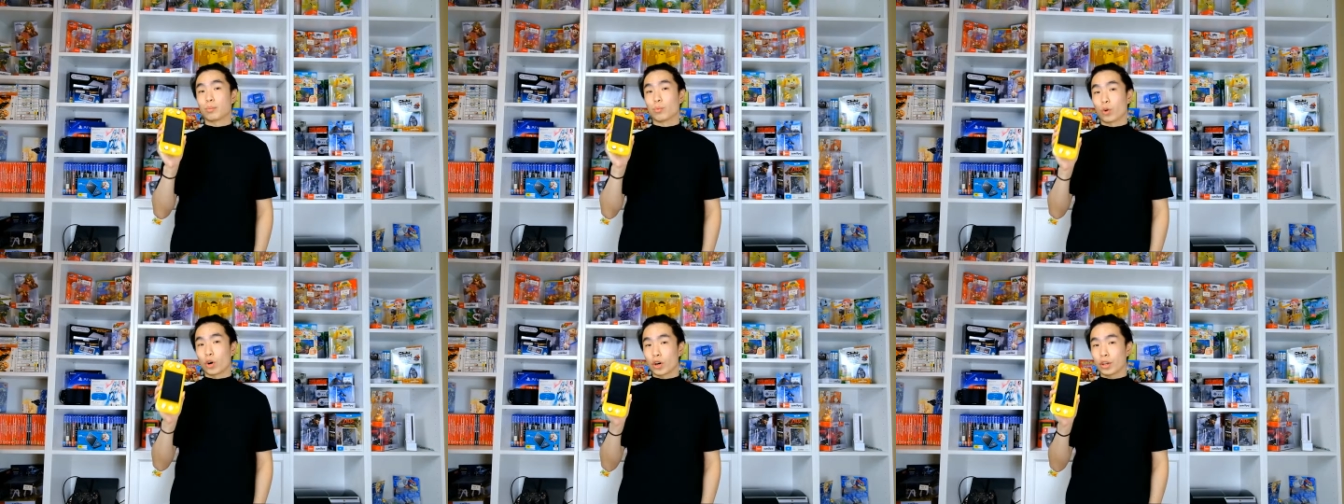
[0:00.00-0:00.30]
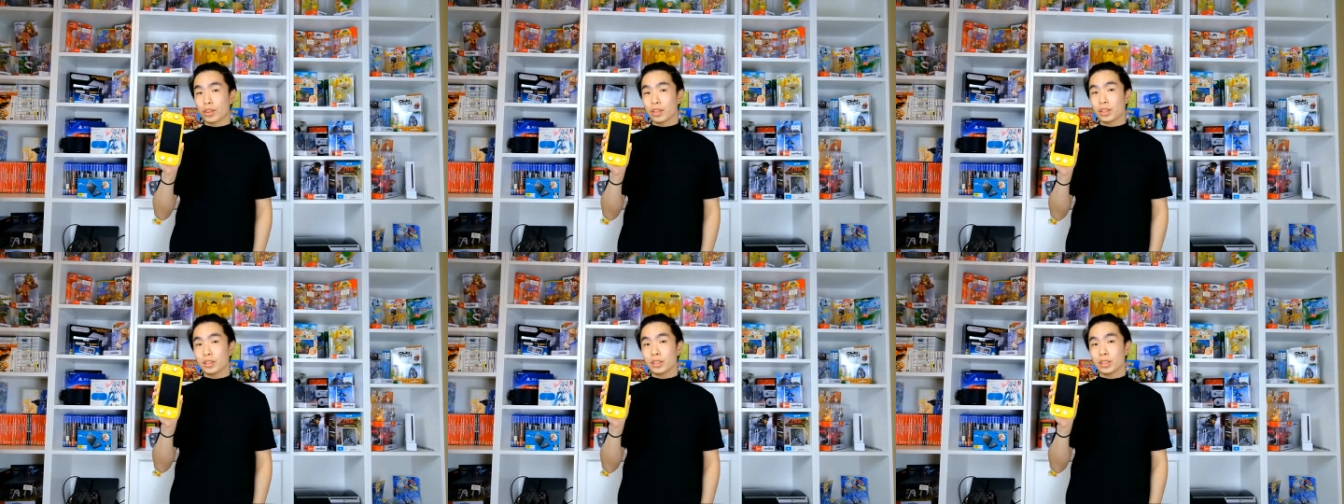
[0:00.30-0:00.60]

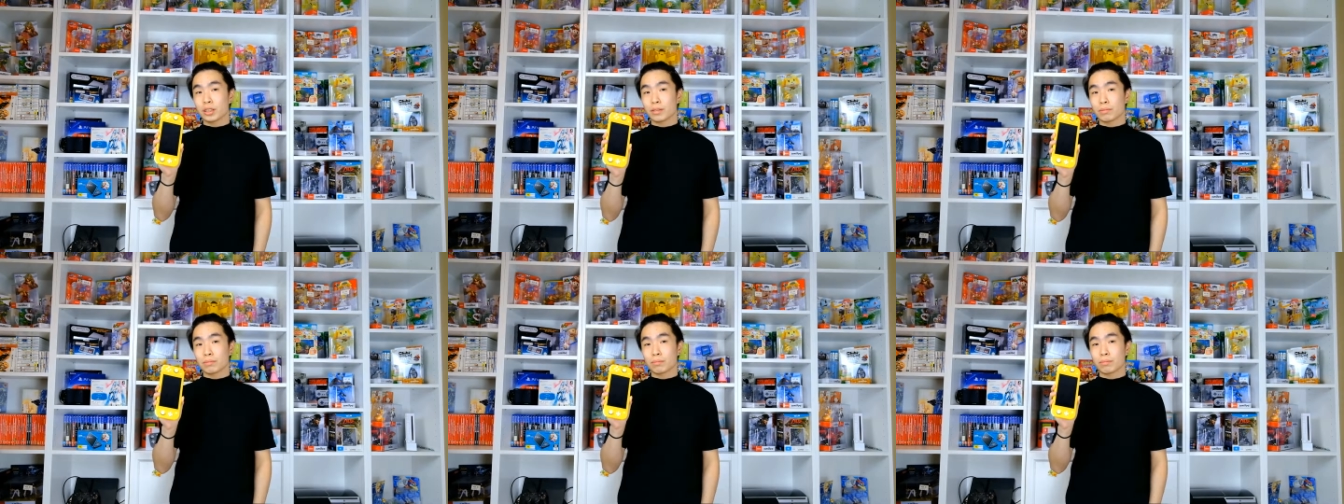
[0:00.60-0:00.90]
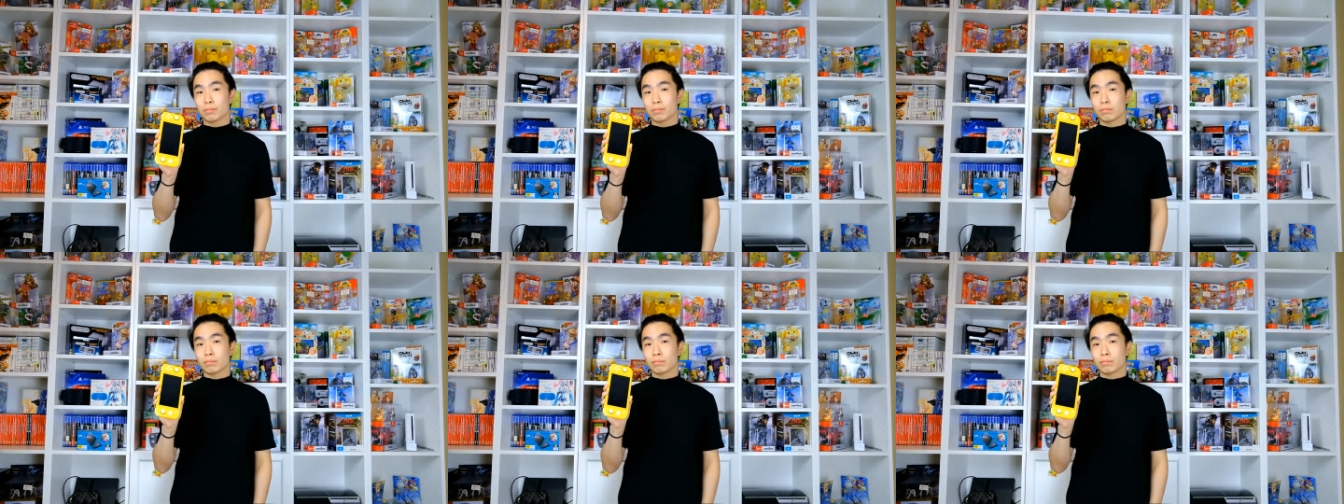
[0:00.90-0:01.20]
worth it?
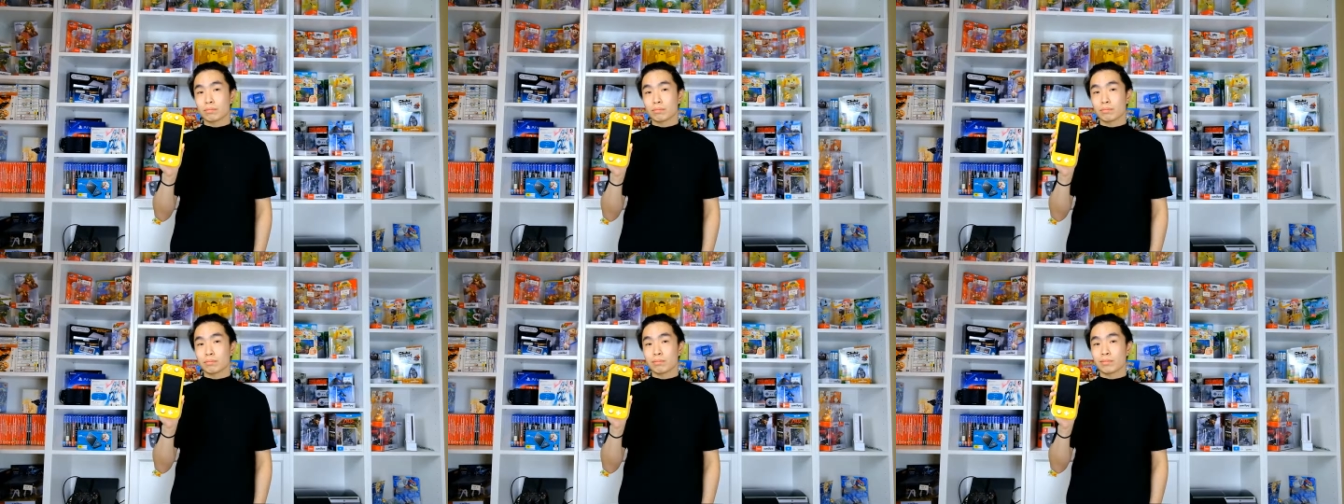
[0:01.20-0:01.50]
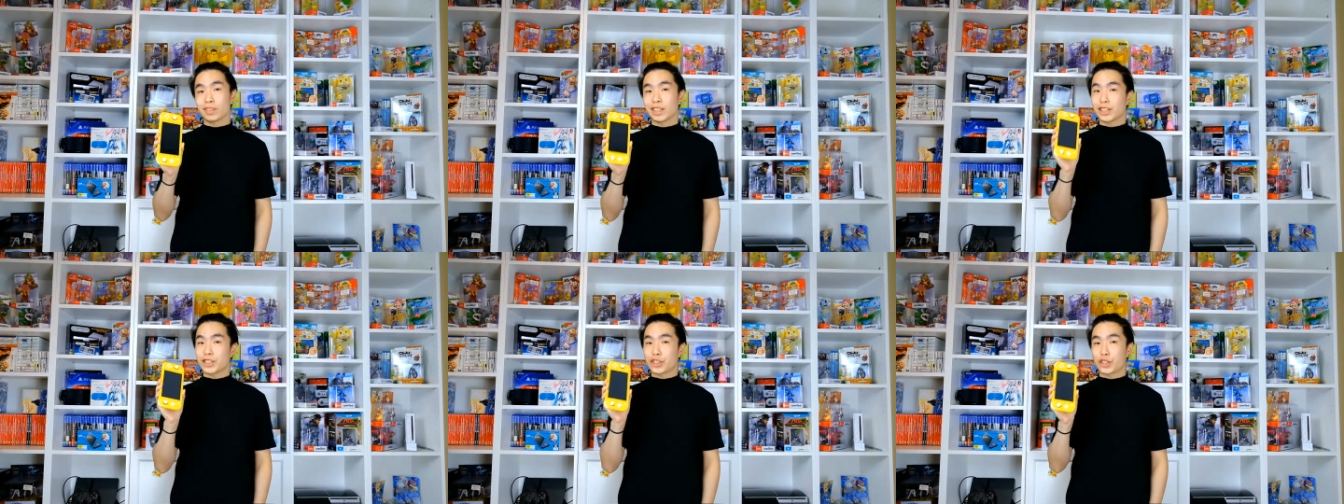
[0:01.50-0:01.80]

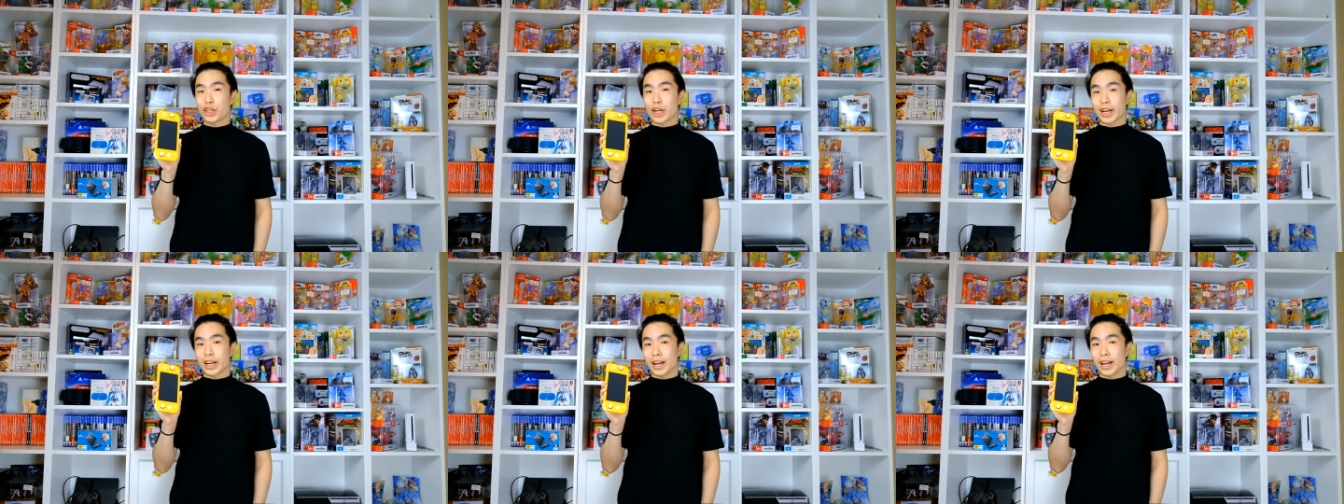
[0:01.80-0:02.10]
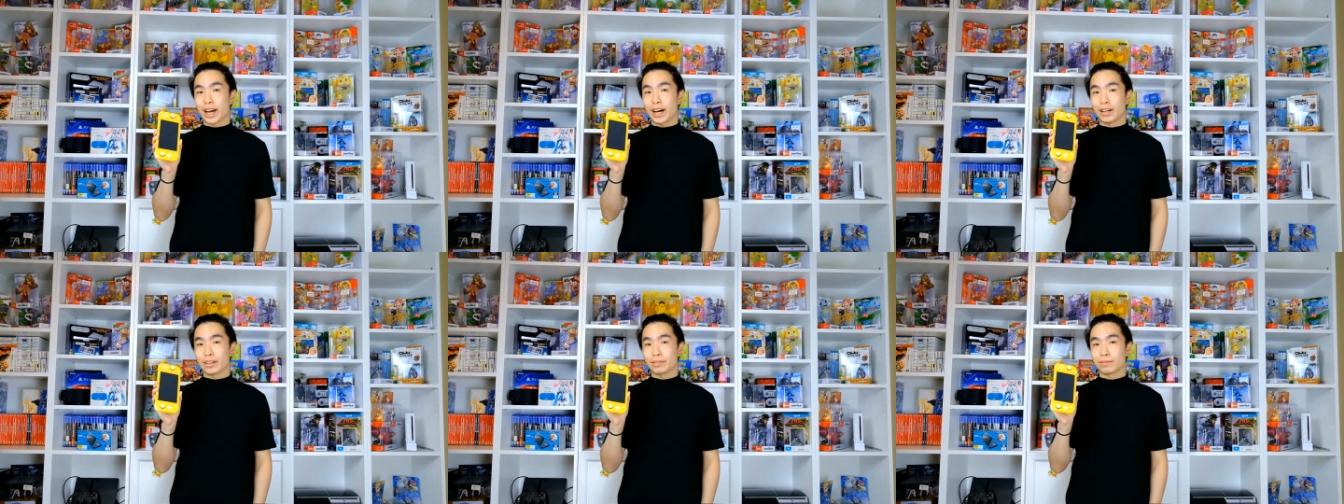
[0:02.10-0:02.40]
Let's check it
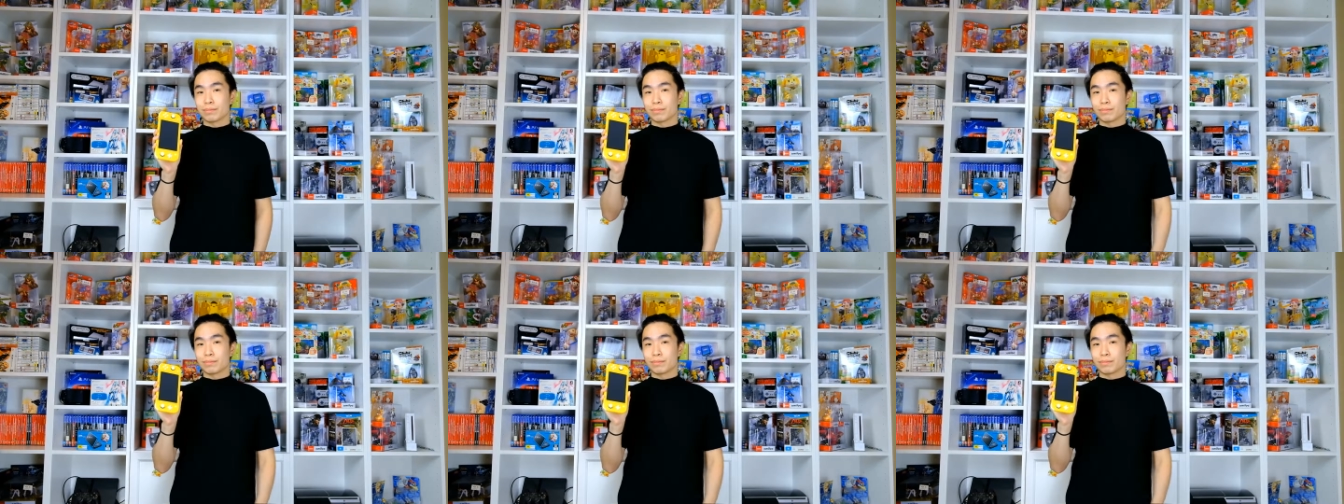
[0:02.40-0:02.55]
out.